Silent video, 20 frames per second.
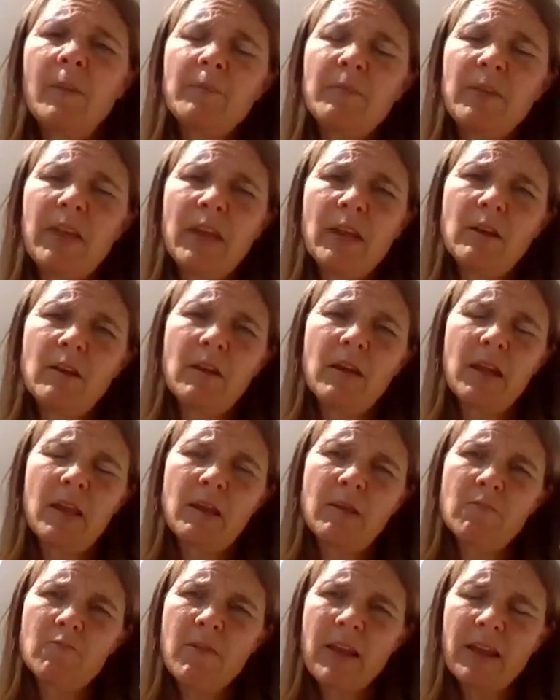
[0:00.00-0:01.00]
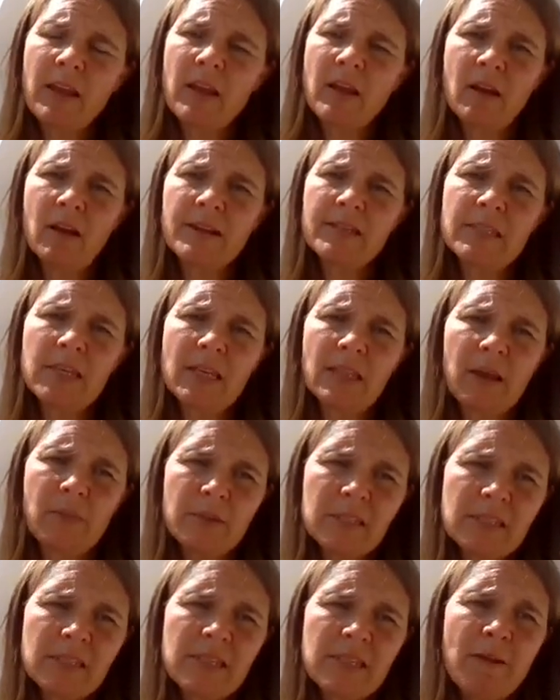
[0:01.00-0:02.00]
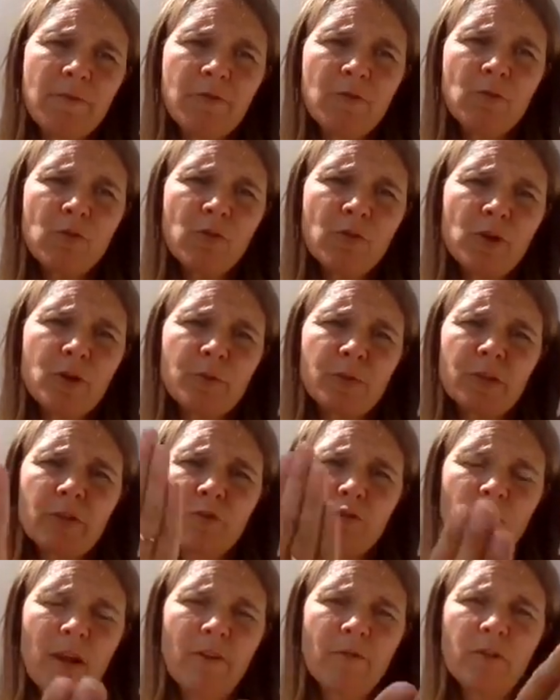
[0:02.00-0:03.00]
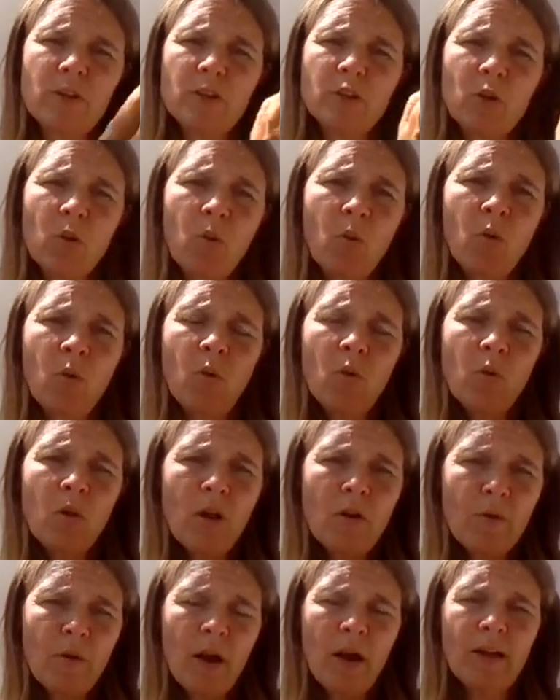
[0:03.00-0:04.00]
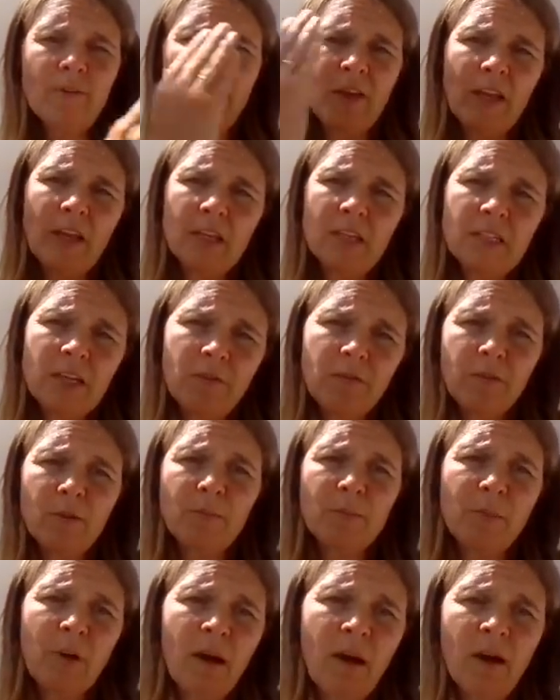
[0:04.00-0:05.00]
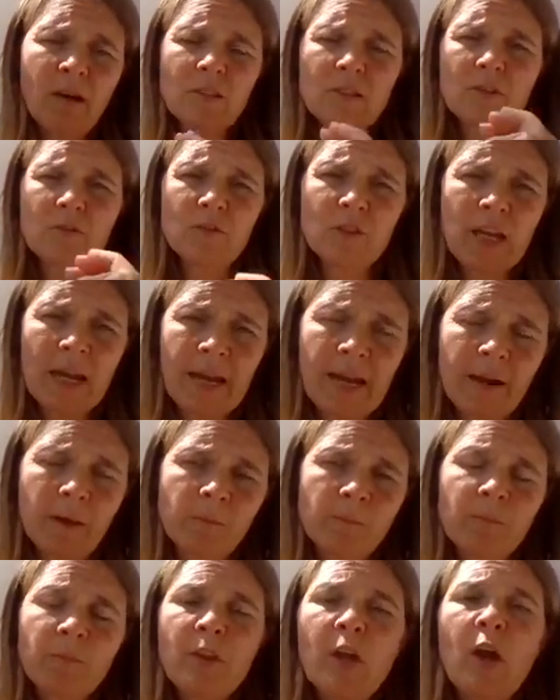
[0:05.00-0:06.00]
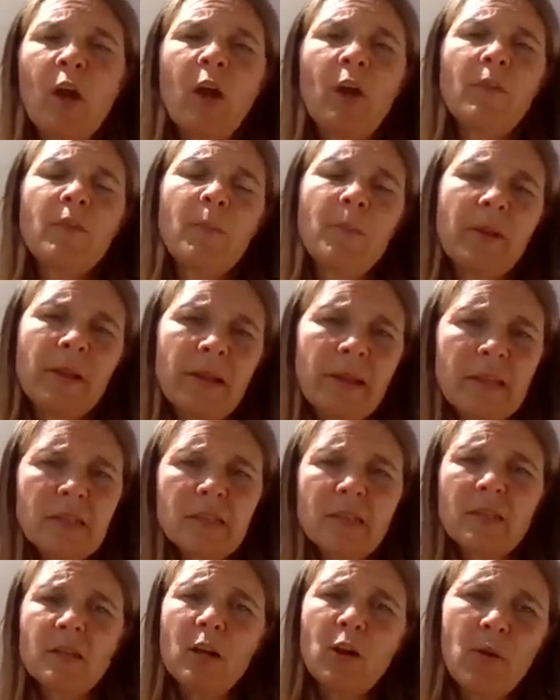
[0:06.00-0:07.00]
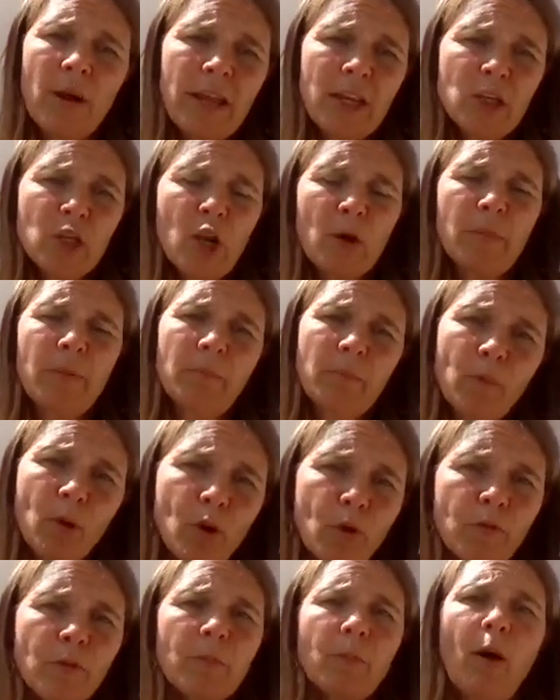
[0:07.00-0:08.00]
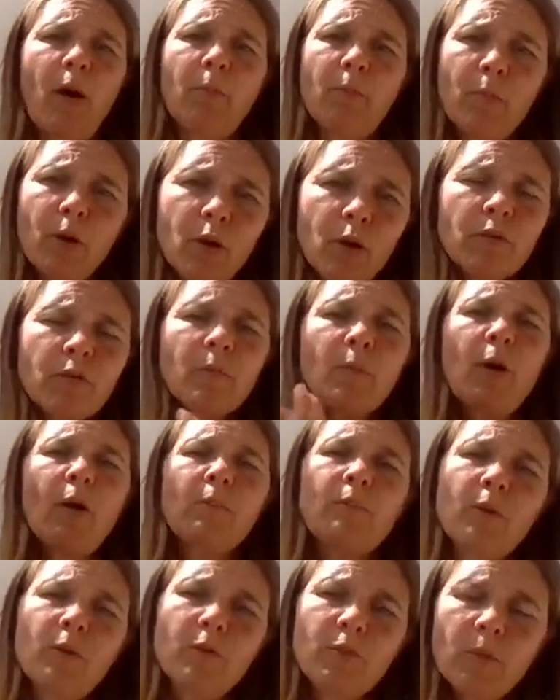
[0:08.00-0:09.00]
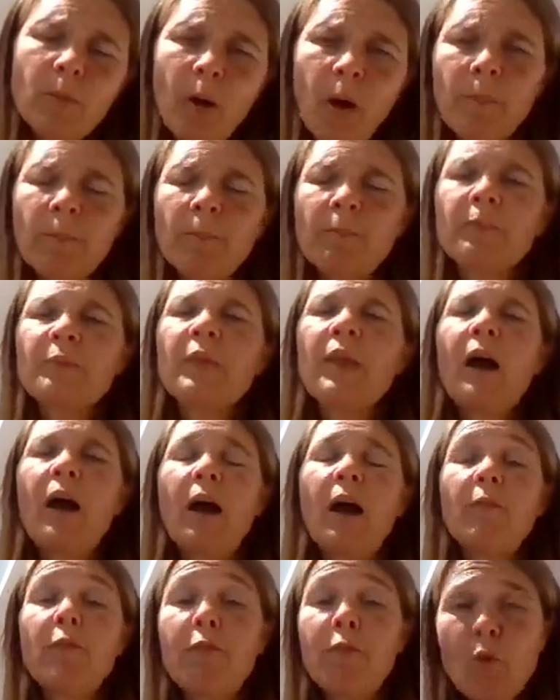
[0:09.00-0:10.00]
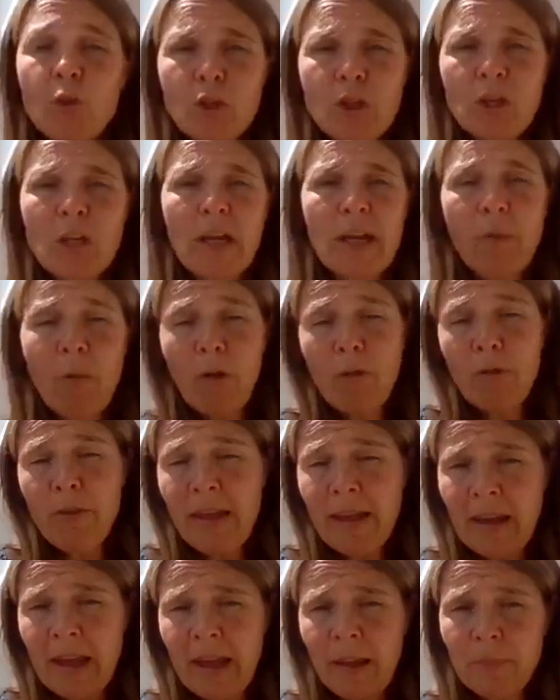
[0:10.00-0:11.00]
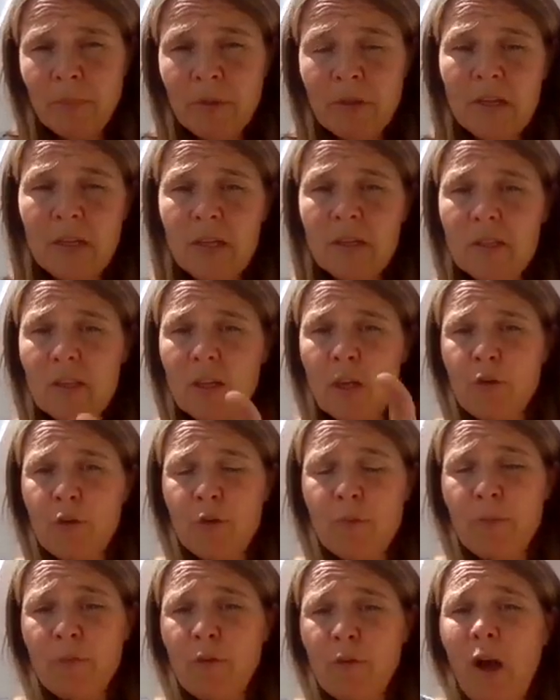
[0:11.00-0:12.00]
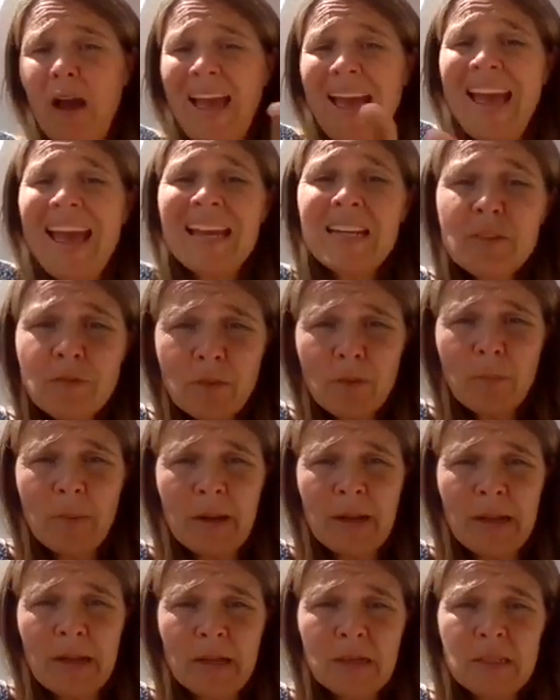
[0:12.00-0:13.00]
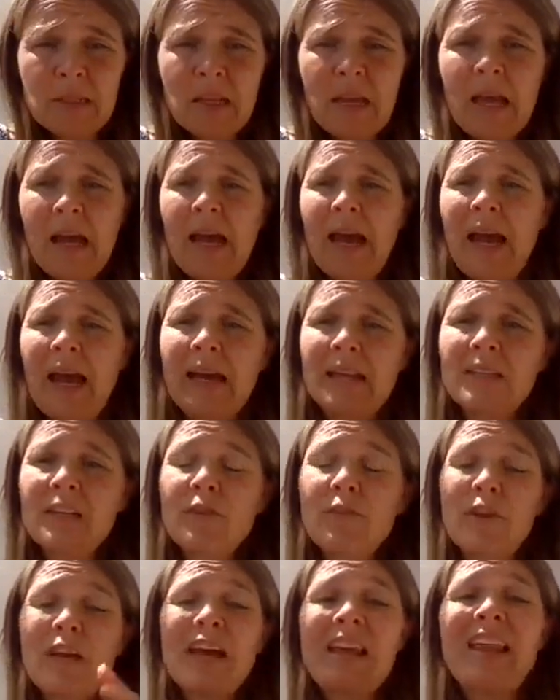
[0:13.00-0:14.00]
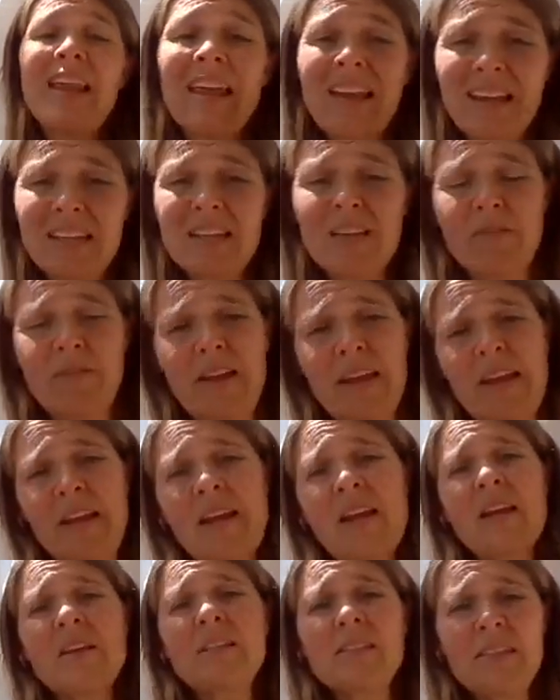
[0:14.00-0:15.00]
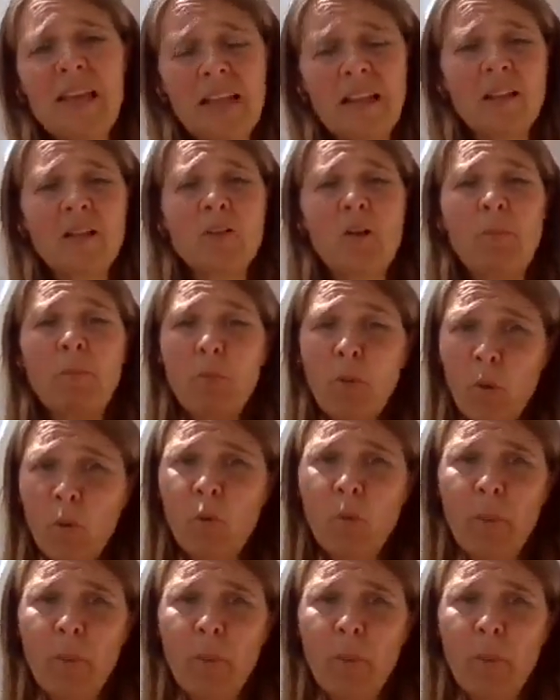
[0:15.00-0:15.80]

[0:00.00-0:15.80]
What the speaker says: in recognising there were several groups of travellers all arriving in different parts of town. The police did a great job and moved them on, moved them on, moved them on. Unfortunately, what then happened is the group have got ahead of the police and have collectively settled on Paul